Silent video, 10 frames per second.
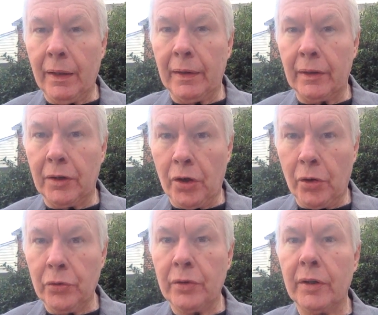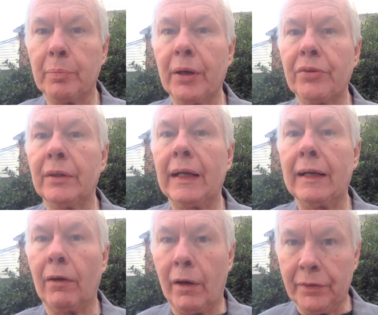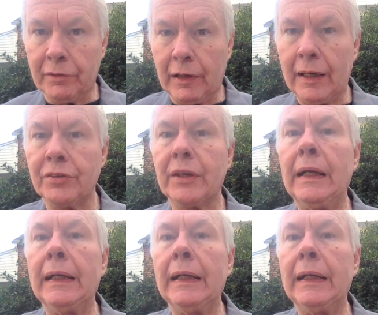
they are known to the president and authorized